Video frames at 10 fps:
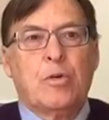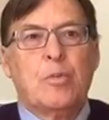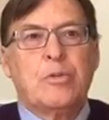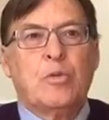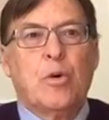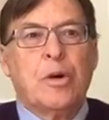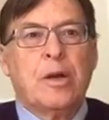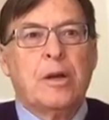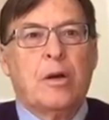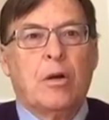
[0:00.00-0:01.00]
groups
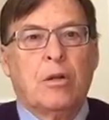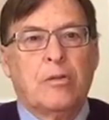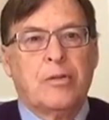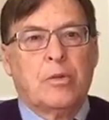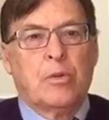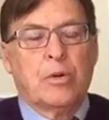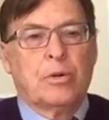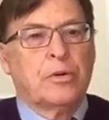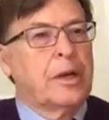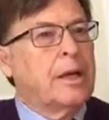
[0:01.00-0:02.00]
working all over the world.